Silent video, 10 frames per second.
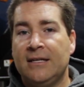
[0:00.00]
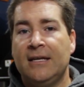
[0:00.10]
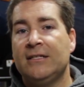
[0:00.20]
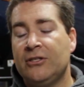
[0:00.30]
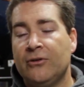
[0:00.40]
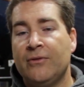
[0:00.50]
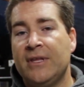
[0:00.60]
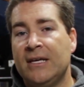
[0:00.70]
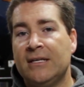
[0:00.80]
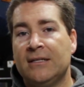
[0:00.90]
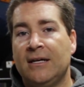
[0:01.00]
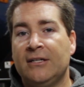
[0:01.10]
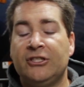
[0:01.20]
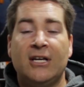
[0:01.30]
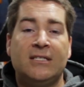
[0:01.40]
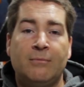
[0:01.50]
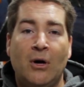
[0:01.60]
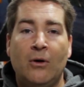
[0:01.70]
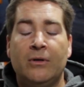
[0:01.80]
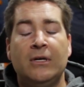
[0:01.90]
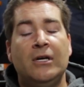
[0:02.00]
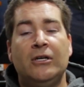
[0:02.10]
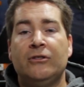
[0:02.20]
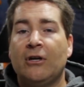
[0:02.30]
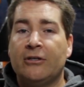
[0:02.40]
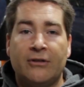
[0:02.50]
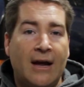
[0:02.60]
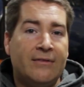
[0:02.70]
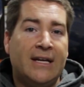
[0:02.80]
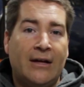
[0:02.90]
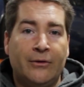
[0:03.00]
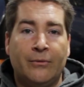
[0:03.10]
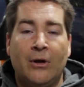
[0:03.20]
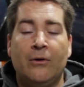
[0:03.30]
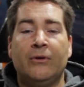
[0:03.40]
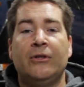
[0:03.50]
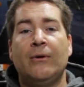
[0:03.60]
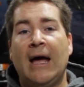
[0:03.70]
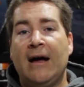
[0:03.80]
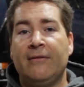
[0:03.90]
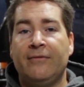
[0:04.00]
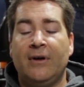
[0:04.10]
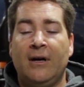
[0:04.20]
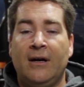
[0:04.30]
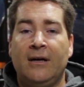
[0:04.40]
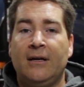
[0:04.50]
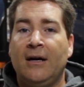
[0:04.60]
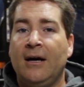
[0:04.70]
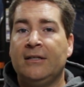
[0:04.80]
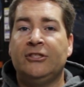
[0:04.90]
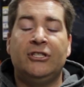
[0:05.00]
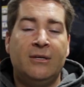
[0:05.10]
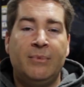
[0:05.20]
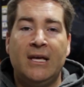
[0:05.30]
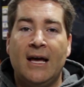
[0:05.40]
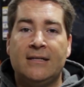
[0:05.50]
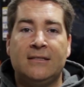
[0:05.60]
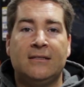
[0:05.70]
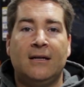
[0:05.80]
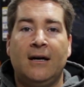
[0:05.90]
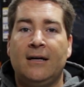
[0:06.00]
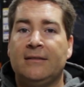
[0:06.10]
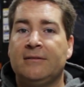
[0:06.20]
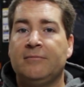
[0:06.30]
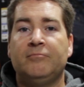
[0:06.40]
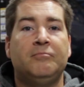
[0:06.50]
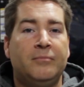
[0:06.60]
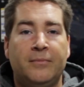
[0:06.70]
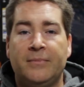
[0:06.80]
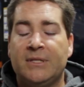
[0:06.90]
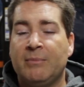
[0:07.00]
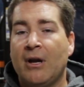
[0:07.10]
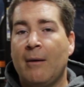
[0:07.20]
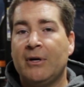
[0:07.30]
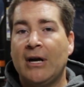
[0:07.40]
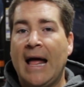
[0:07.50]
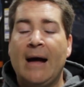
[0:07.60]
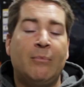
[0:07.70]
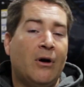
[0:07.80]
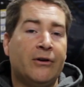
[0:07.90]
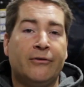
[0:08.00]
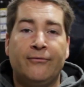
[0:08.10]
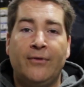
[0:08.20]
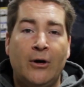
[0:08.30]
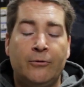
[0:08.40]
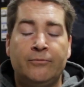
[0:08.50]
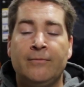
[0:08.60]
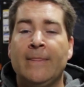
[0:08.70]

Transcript: into the adjust mode, you start driving down the road. You have a GPS speedometer app on your phone.